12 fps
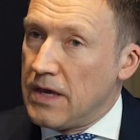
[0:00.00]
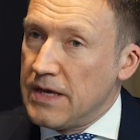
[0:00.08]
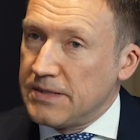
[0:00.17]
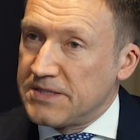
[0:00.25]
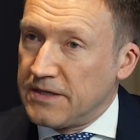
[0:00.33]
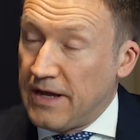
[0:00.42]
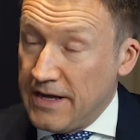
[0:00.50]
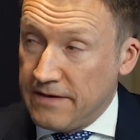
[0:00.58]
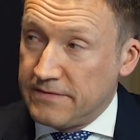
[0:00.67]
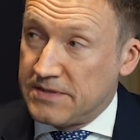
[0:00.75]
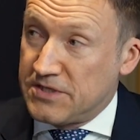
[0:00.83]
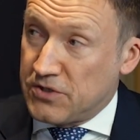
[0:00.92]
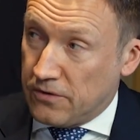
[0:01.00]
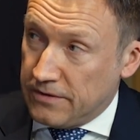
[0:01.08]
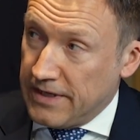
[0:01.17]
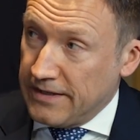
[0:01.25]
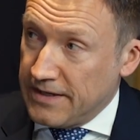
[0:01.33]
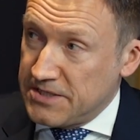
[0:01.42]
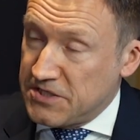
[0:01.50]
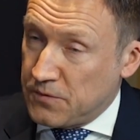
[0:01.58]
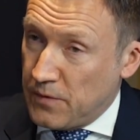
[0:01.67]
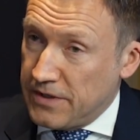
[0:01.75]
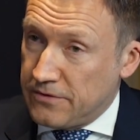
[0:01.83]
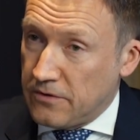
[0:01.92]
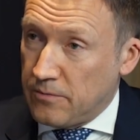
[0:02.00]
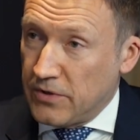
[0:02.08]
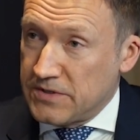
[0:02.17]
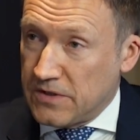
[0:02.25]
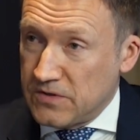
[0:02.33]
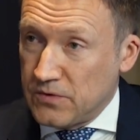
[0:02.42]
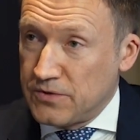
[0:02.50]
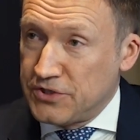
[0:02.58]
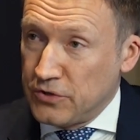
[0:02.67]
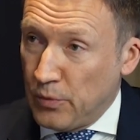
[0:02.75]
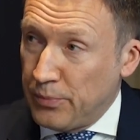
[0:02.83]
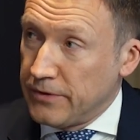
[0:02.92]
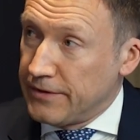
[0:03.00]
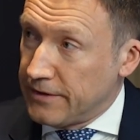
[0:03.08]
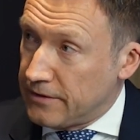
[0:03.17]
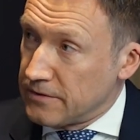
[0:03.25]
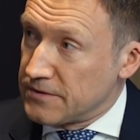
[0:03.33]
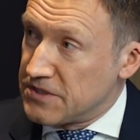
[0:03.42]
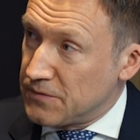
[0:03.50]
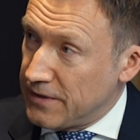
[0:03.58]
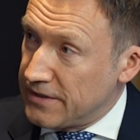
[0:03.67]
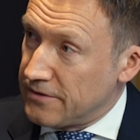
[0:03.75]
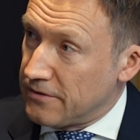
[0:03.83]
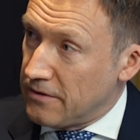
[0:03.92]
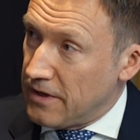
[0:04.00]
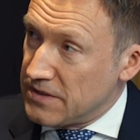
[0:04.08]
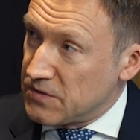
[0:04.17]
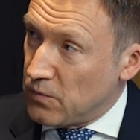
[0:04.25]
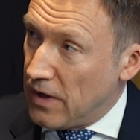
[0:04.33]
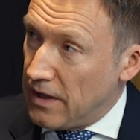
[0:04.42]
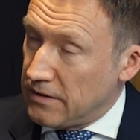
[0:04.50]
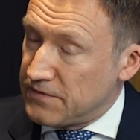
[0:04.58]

It's a nice, certainly a nice sweetener, but it's also a geopolitical sweetener as well.